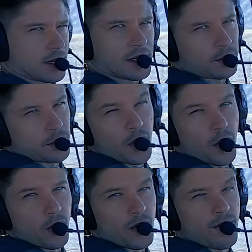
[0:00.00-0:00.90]
I don't
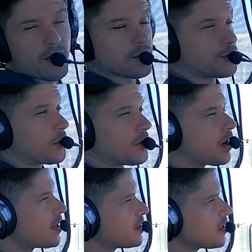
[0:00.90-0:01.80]
know. I've never flown in
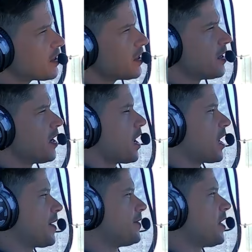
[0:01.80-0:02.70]
icing, and
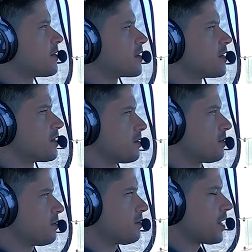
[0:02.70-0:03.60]
I've never
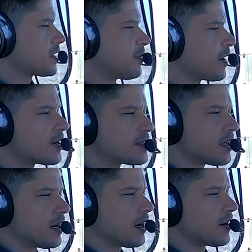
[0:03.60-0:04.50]
experienced it
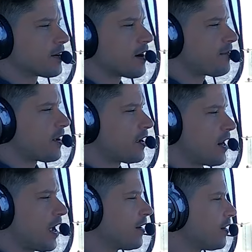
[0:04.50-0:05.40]
in an aircraft that can
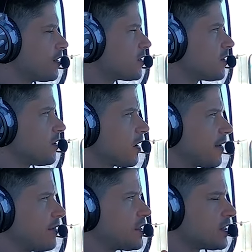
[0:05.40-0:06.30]
handle it. You know, I've
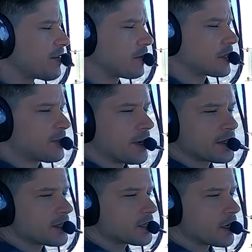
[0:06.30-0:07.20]
just never experienced
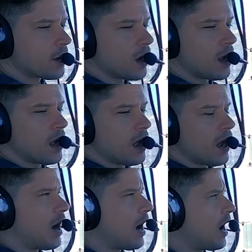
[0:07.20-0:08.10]
it, so
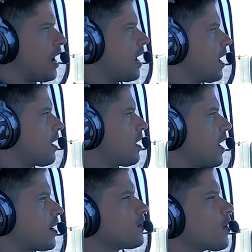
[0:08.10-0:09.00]
I
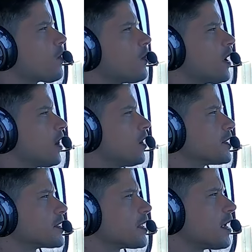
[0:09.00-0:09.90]
don't know what it looks
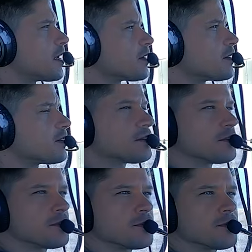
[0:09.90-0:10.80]
like
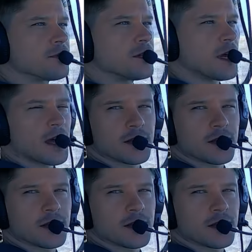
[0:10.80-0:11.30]
yet.